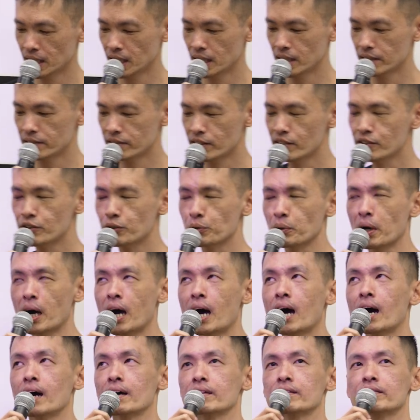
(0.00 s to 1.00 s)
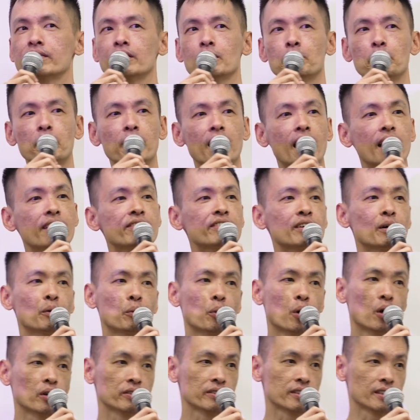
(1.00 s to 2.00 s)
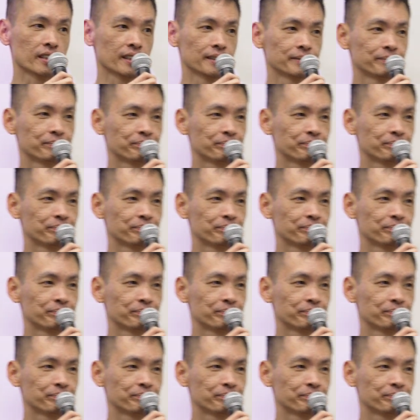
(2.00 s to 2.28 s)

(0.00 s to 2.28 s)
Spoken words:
Since you asked, the plants are watered,